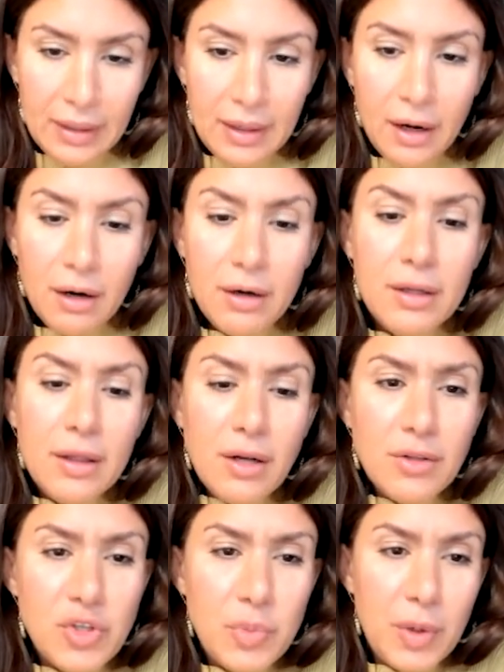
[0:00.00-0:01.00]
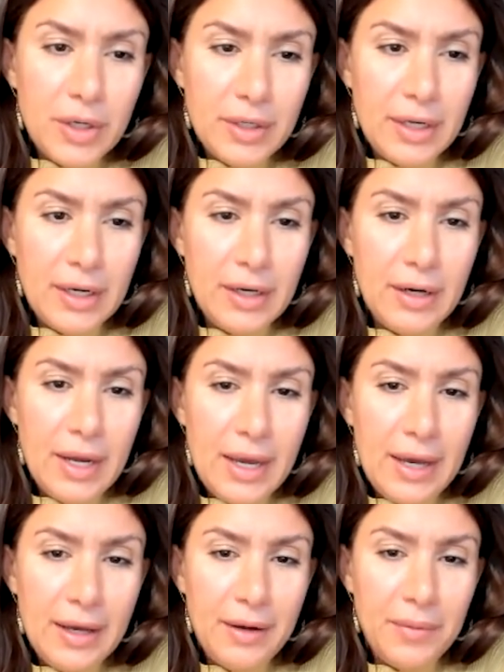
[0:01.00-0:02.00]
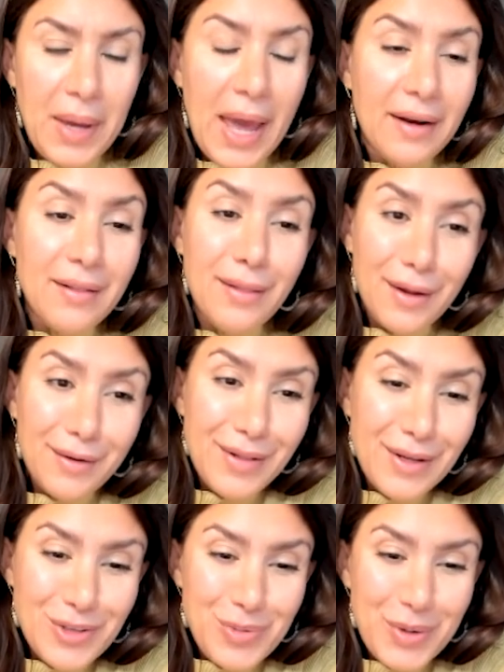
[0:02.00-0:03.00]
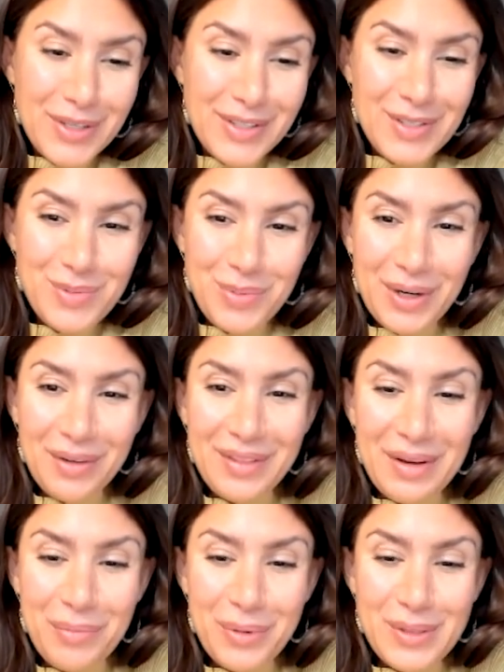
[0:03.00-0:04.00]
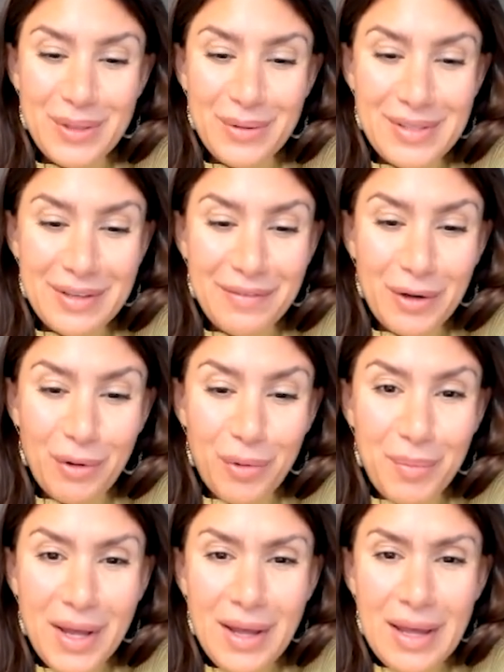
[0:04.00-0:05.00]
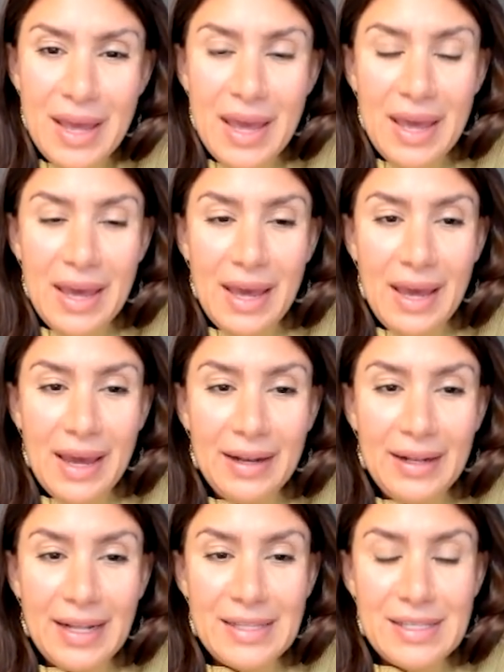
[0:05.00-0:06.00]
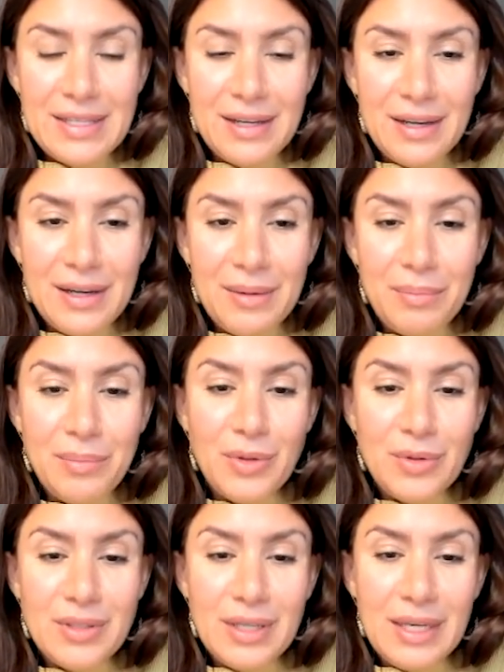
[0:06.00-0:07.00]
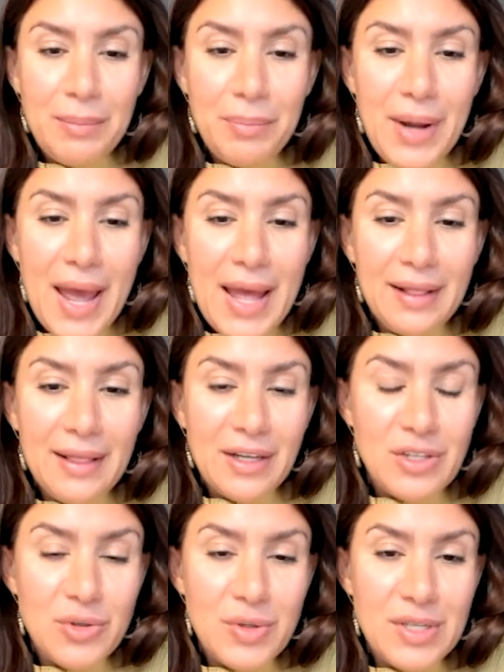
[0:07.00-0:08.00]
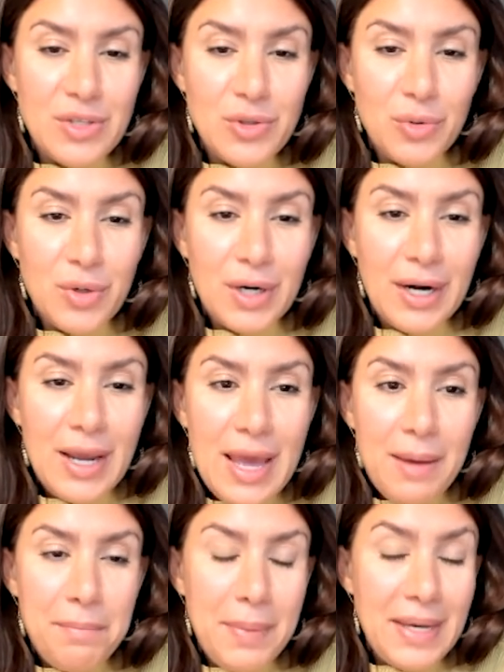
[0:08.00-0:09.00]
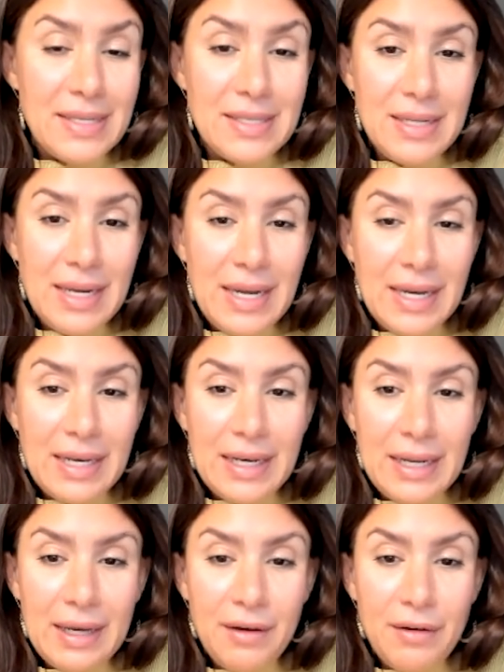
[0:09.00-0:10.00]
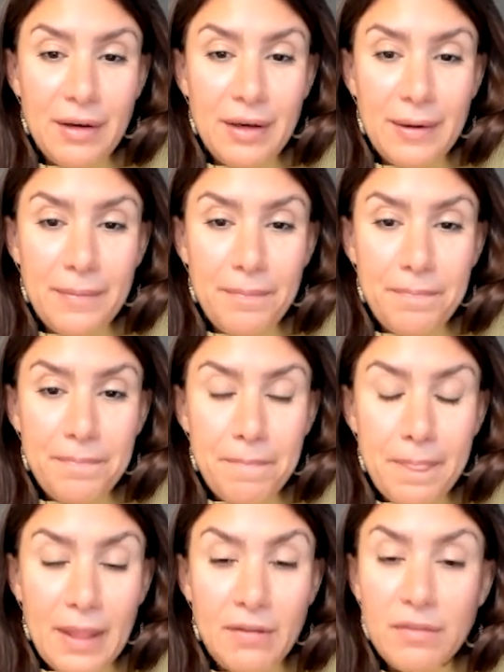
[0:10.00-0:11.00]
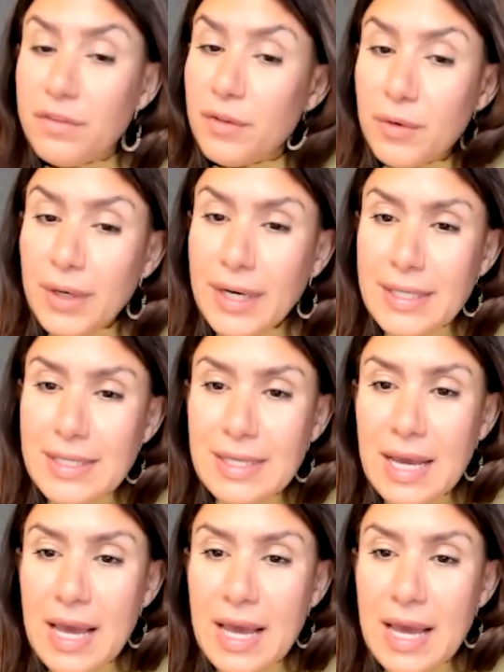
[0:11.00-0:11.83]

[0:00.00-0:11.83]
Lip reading: Our launch partner, we had a lot of launch partners. One of them was Luisa Viaroma, and that's a multi-brand luxury store based in Florence.